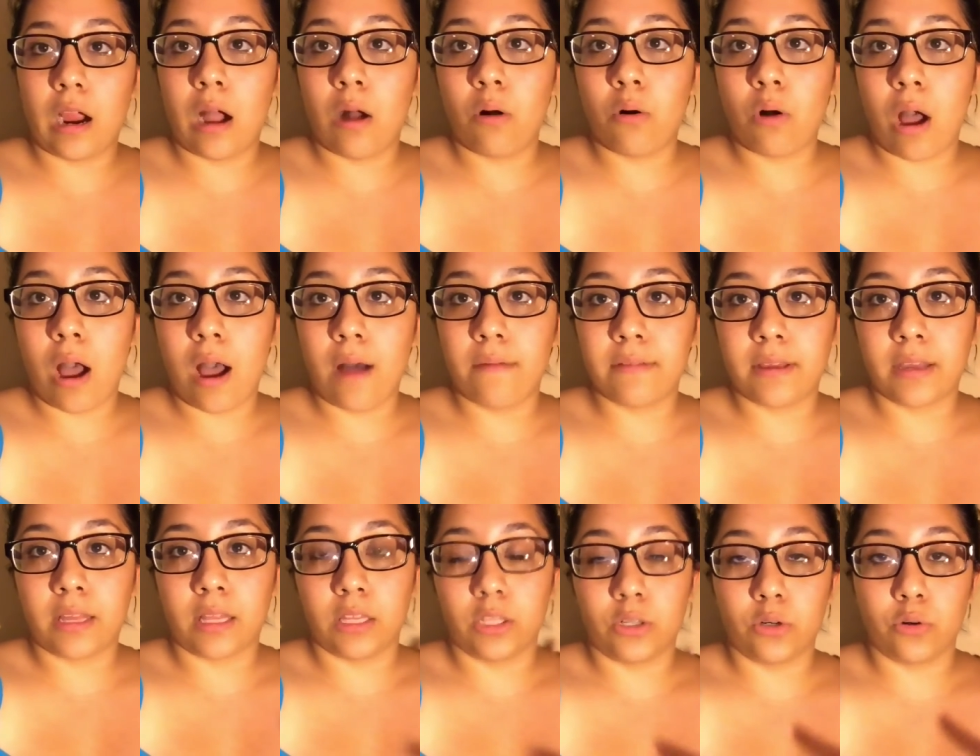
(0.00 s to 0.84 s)
I will have
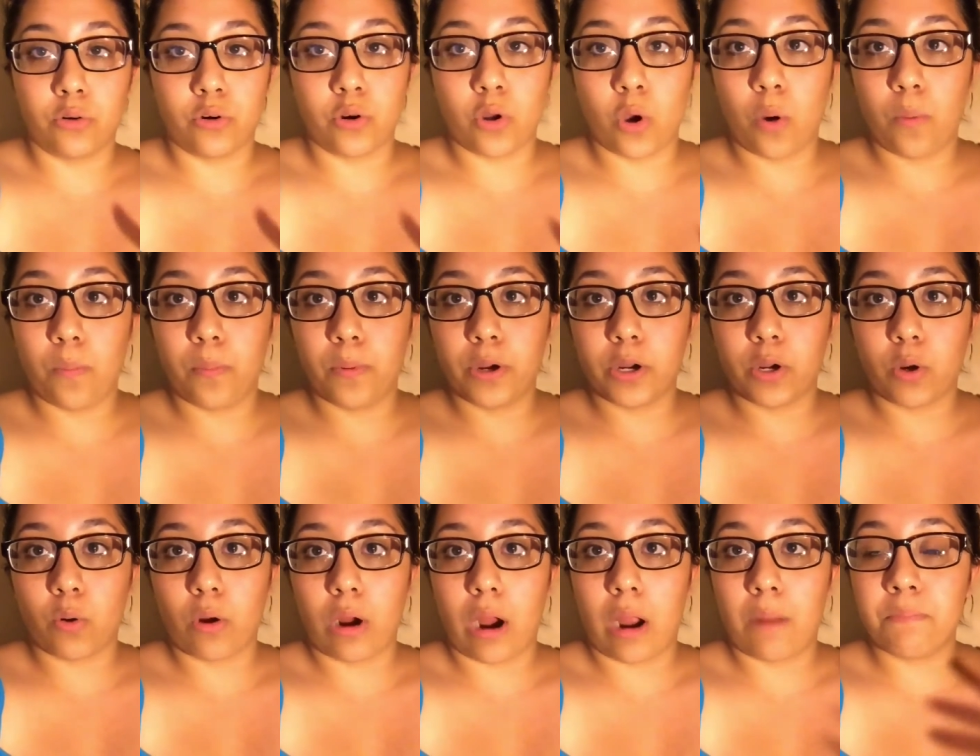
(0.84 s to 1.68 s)
like a little
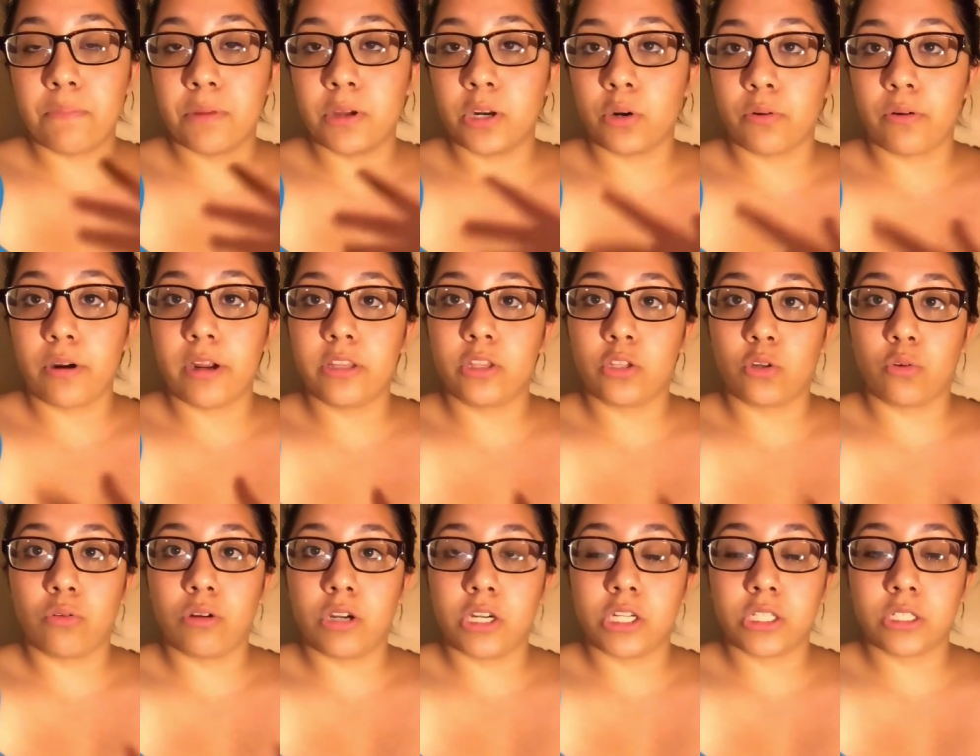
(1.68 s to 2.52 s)
notebook where I'm going to write the
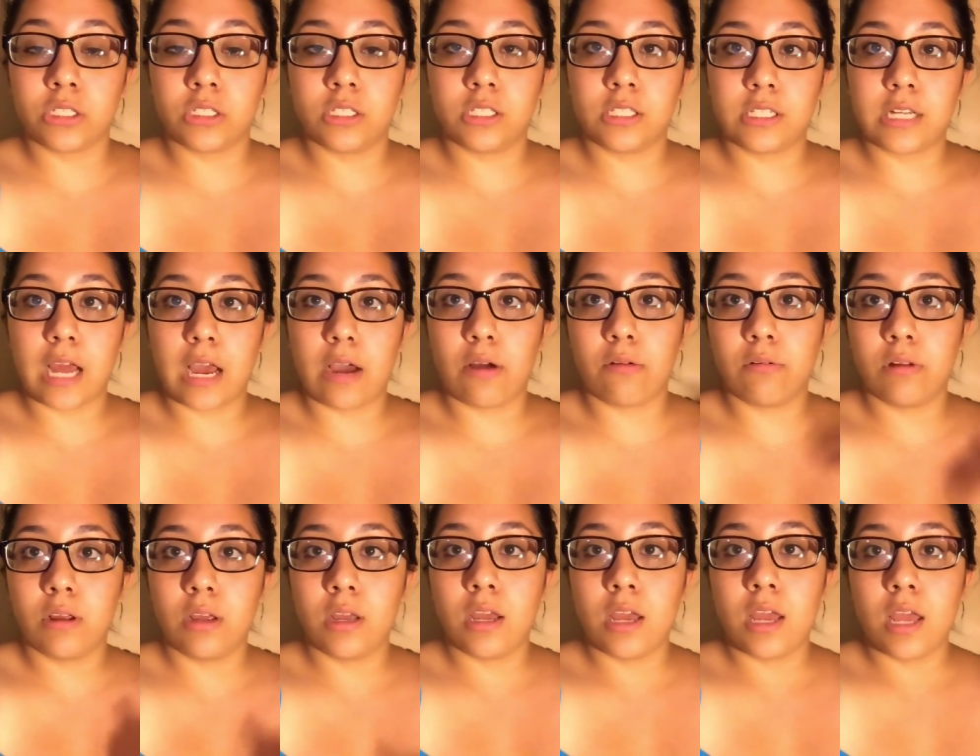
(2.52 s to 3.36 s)
questions
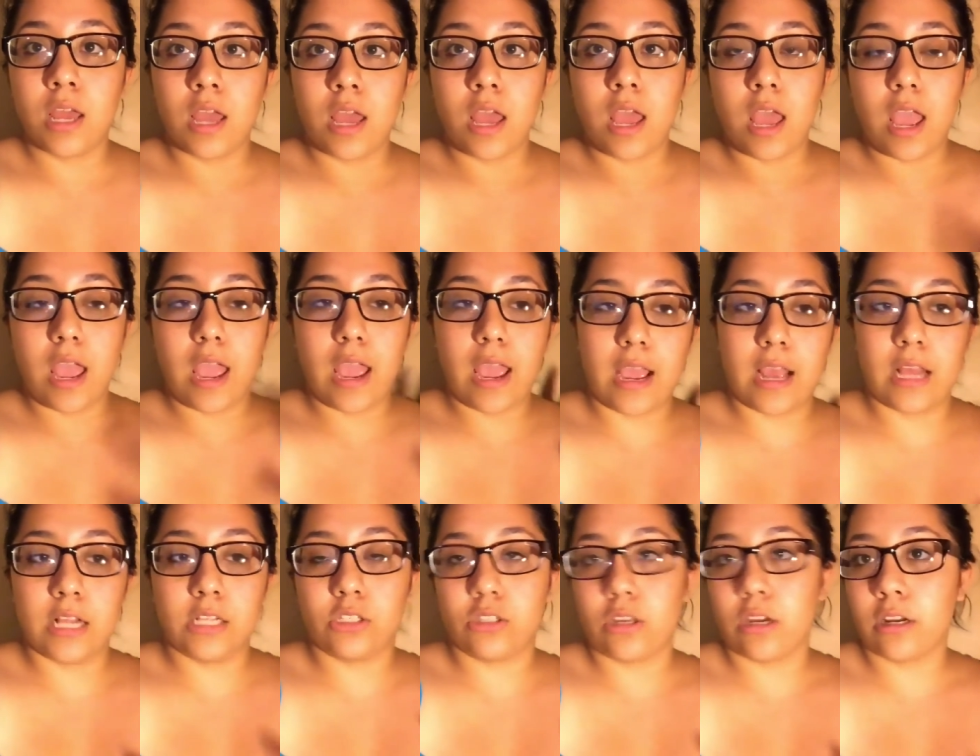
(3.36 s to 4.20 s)
down
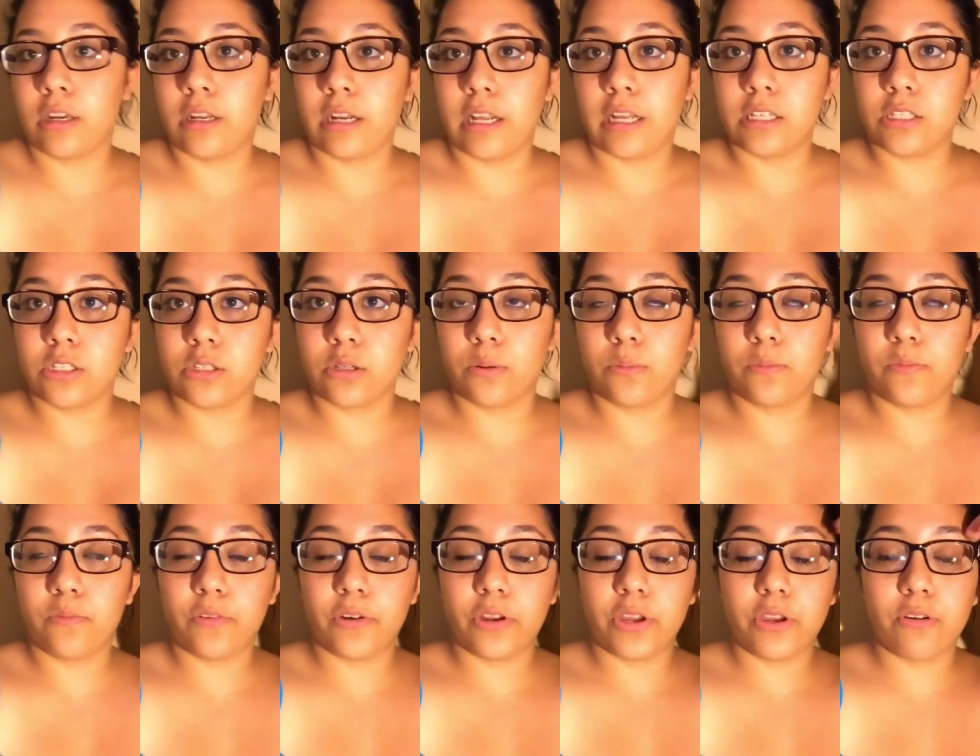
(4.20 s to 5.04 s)
and so I can answer
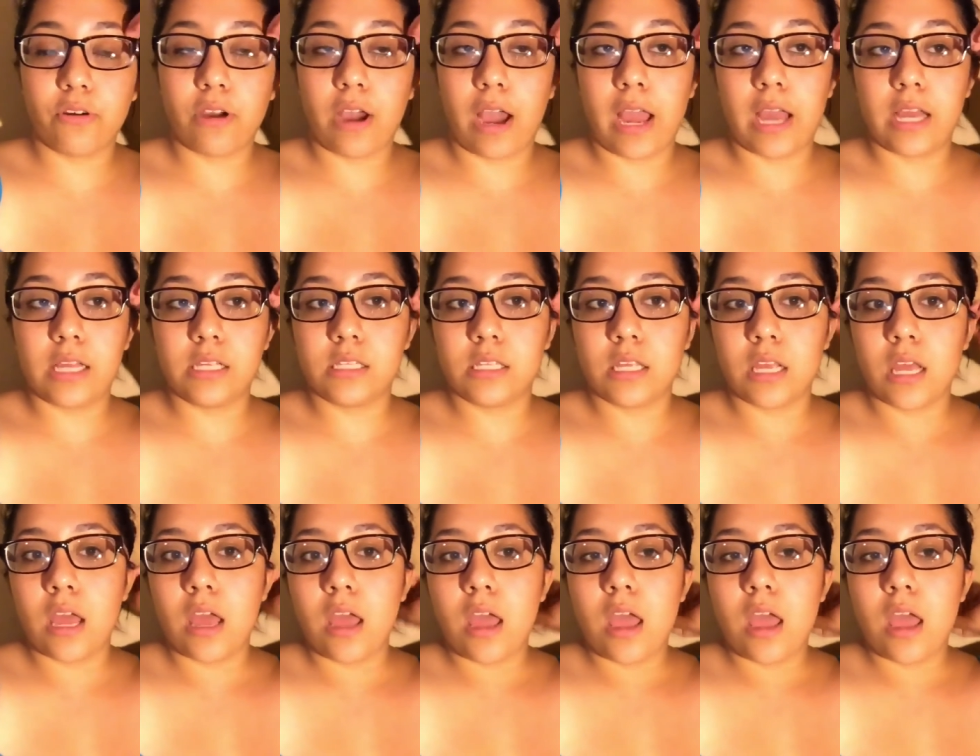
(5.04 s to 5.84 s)
them for you guys.